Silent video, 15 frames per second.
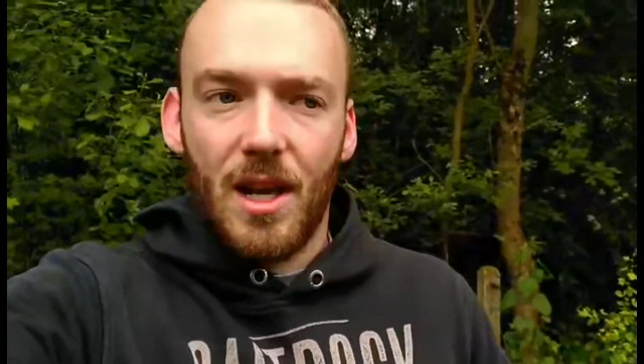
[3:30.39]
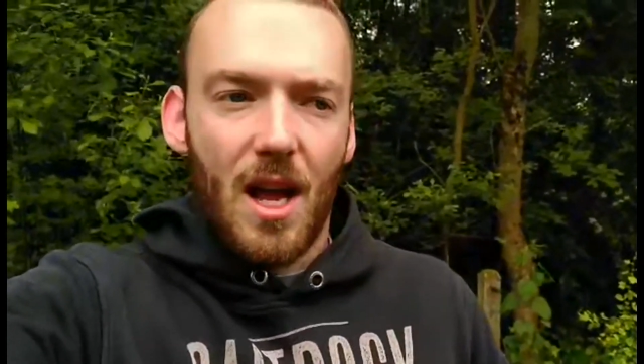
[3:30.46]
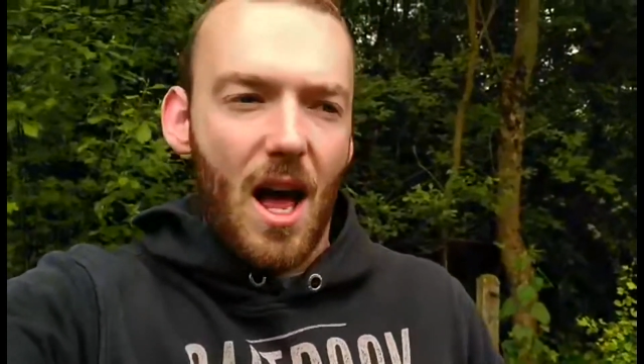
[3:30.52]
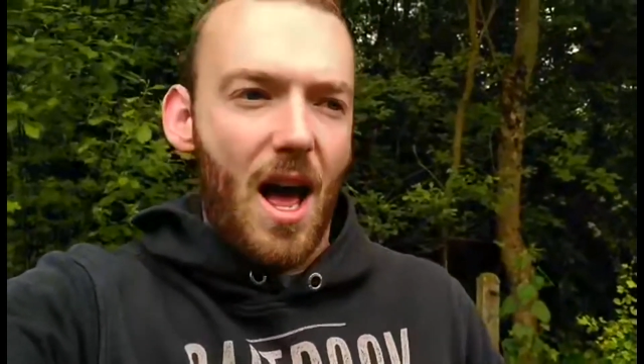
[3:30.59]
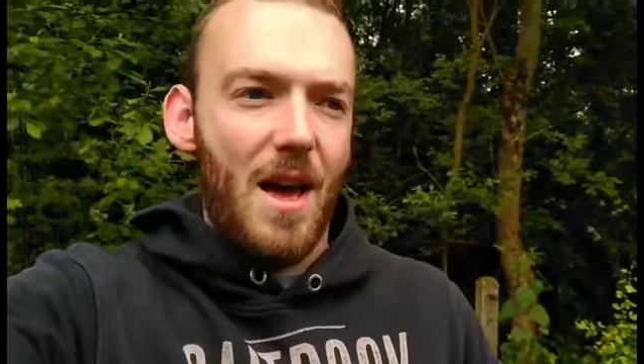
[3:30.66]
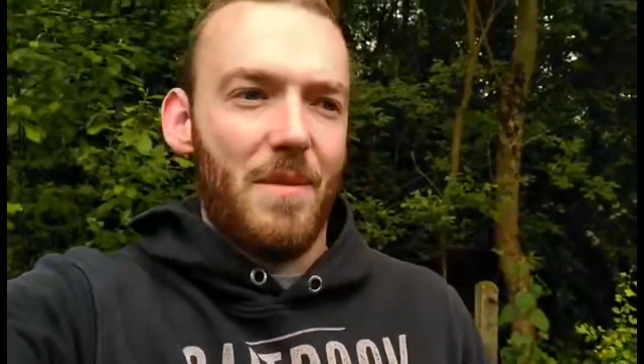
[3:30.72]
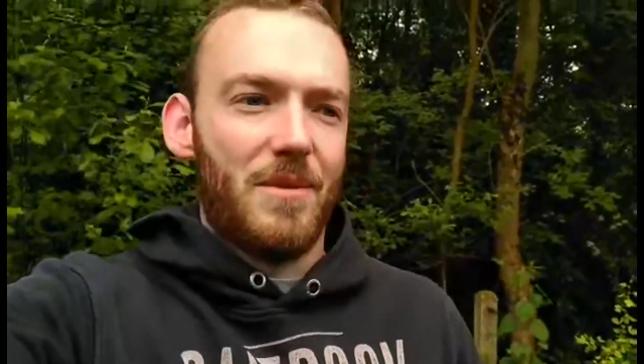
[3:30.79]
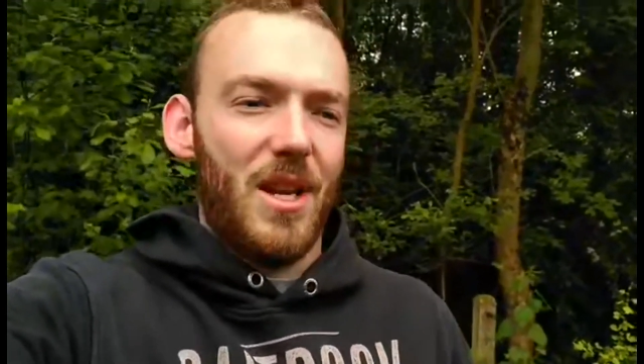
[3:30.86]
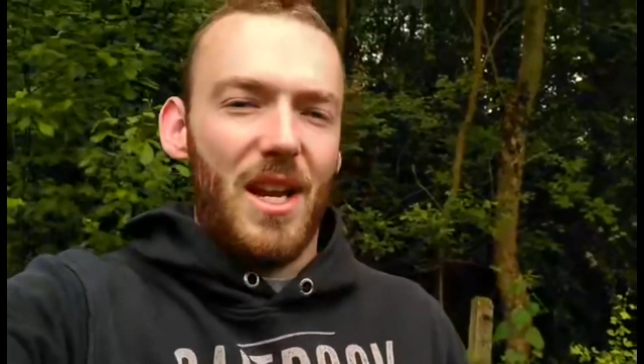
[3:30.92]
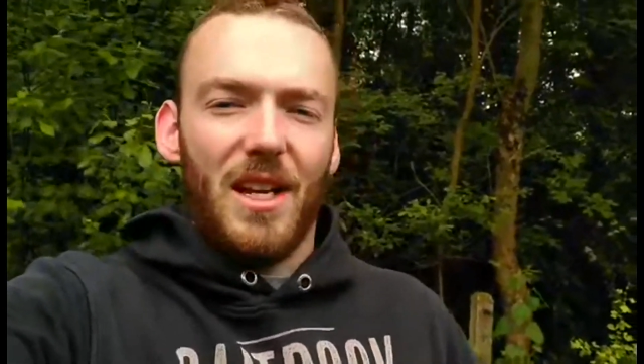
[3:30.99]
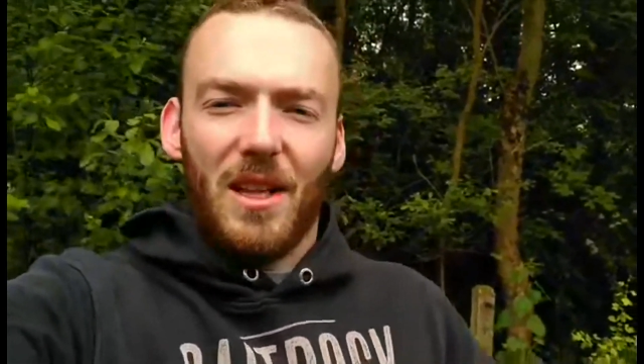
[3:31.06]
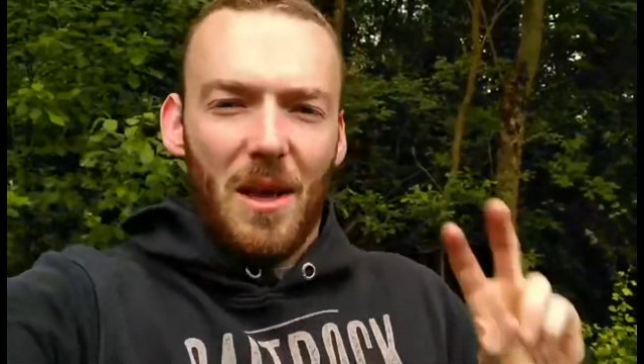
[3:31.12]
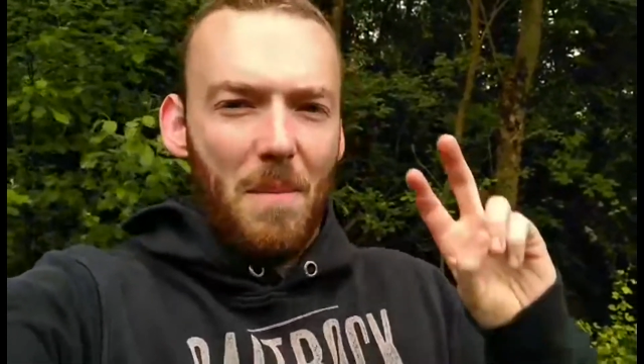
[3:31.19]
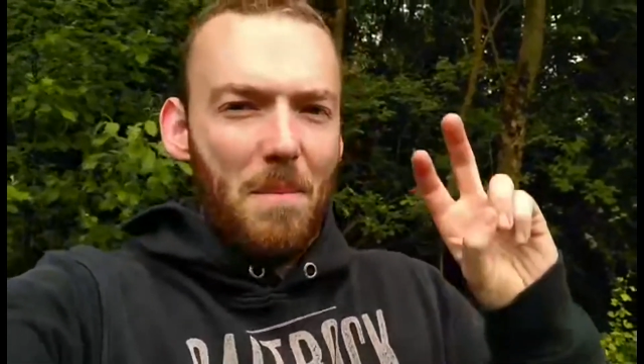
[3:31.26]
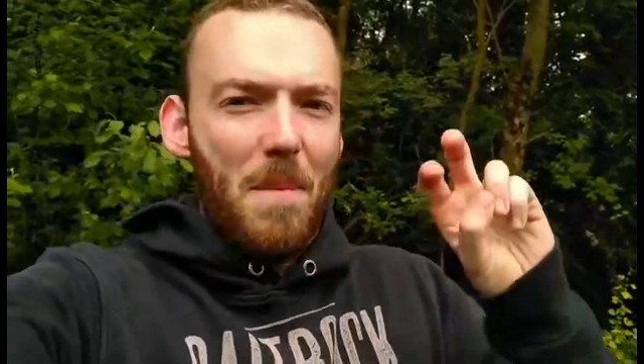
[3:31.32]
I am
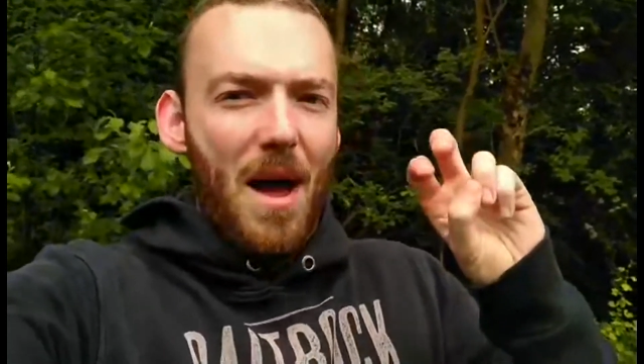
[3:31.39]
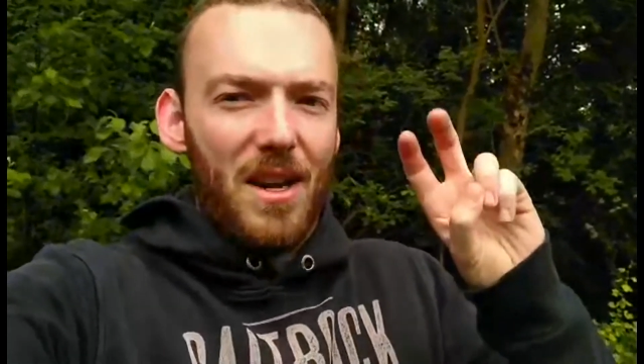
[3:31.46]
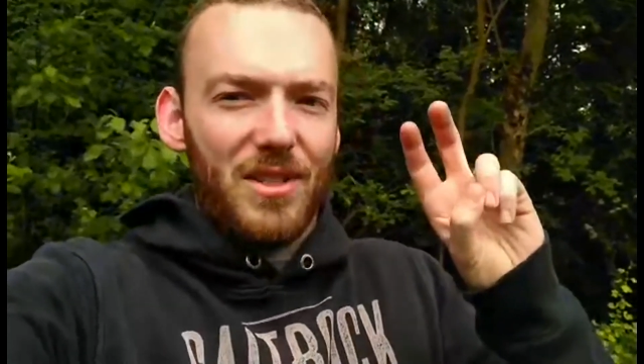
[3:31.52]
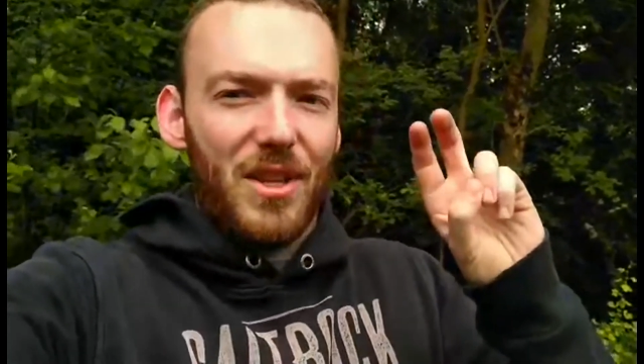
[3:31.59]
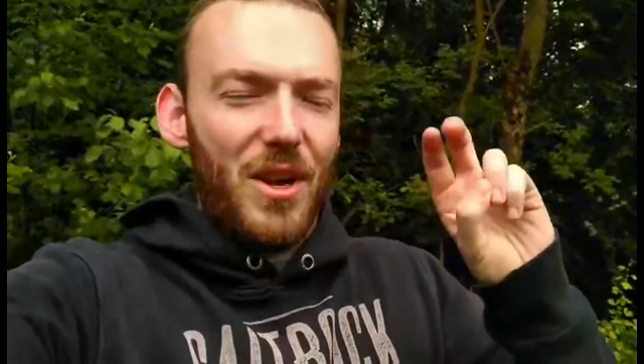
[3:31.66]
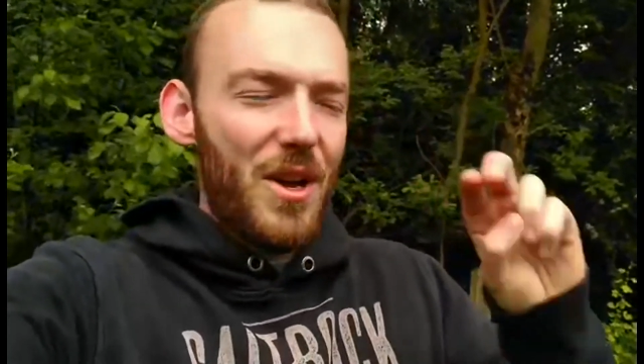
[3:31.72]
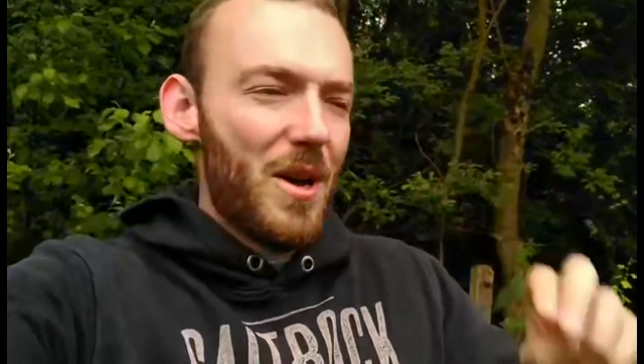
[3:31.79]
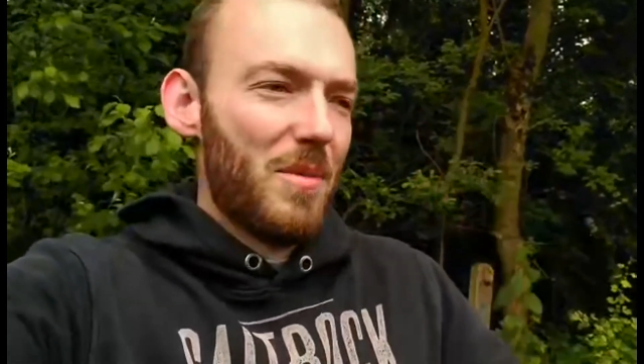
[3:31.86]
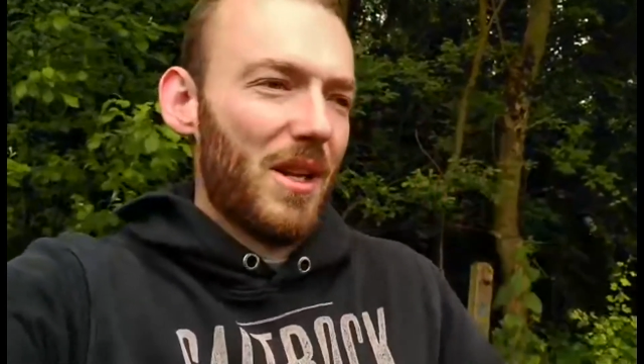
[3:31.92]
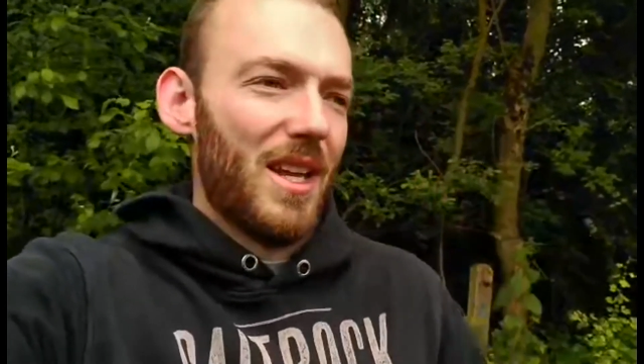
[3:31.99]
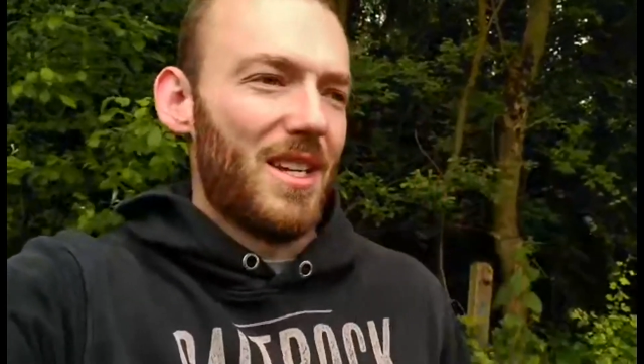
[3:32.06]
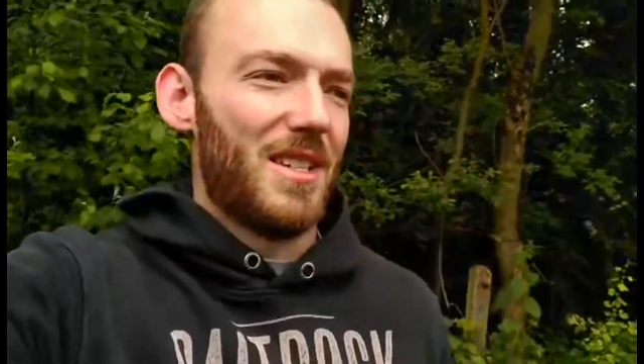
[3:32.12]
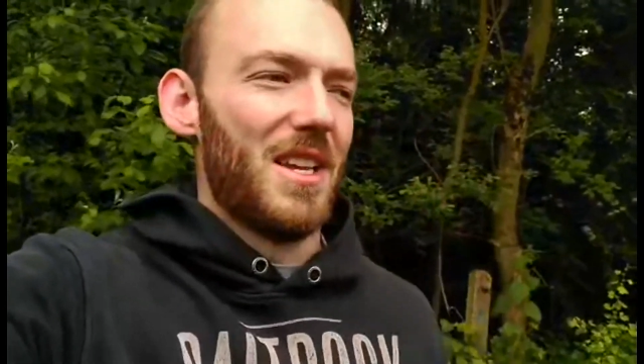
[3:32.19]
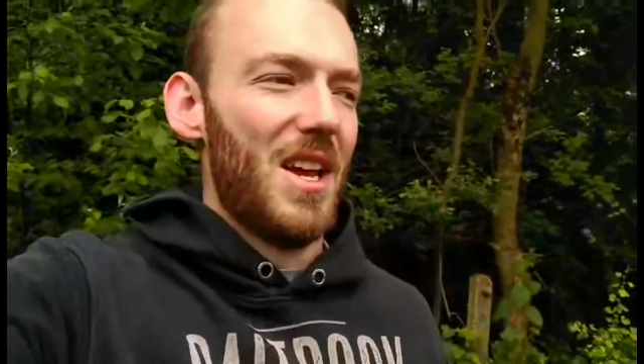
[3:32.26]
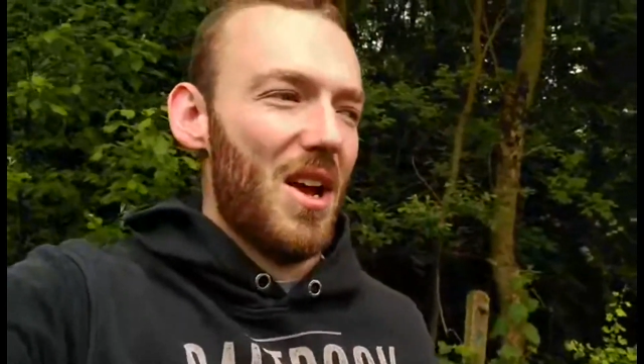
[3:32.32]
technically a master
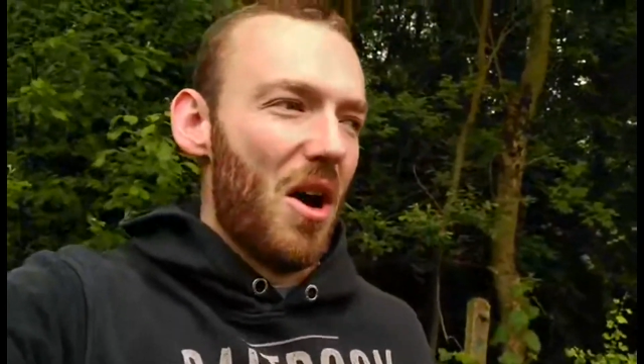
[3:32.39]
herbalist,